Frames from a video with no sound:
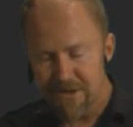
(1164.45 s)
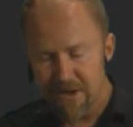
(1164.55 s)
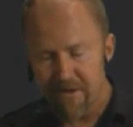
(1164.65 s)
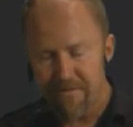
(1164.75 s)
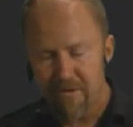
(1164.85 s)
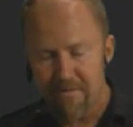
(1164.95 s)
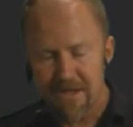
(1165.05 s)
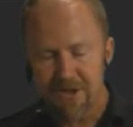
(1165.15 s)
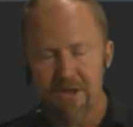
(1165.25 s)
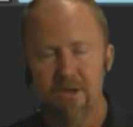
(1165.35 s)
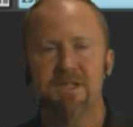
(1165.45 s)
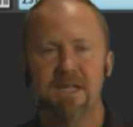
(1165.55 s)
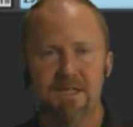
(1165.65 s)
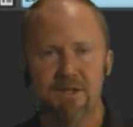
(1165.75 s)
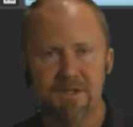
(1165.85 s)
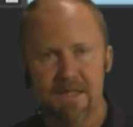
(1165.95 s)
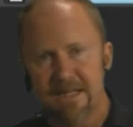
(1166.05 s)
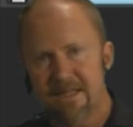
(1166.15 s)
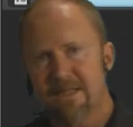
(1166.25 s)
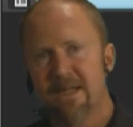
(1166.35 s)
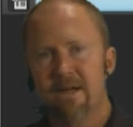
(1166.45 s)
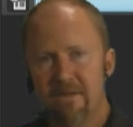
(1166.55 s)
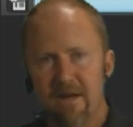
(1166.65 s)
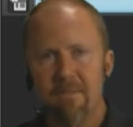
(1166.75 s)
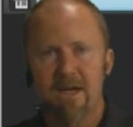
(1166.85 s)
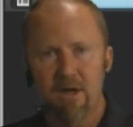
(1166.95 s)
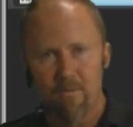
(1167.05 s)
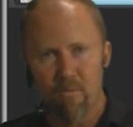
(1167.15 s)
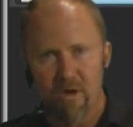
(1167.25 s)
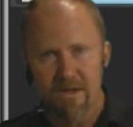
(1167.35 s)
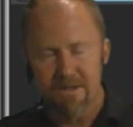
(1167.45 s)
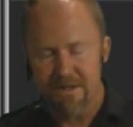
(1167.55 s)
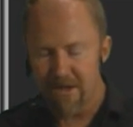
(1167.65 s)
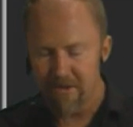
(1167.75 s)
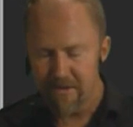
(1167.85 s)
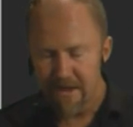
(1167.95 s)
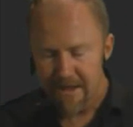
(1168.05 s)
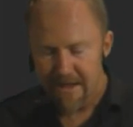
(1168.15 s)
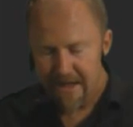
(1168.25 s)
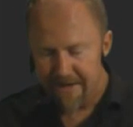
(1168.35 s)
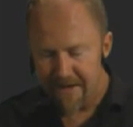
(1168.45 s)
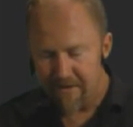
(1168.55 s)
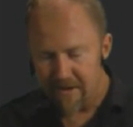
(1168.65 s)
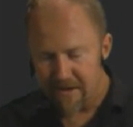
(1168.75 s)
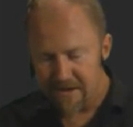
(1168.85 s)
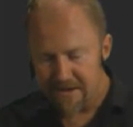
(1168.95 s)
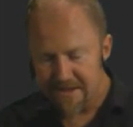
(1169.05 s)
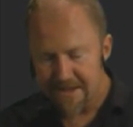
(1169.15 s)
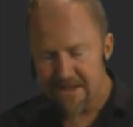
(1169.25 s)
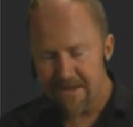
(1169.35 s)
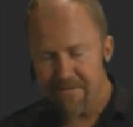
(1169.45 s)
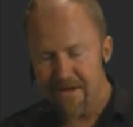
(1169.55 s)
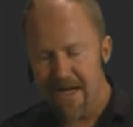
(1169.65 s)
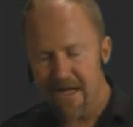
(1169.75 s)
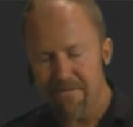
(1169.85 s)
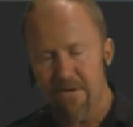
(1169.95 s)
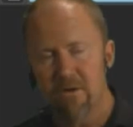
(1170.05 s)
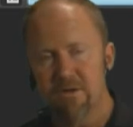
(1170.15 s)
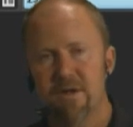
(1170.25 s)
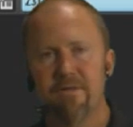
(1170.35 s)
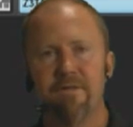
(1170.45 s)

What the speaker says: So if you imagine those 6 oscillators, they make up one tone, and there are 6 different LFOs.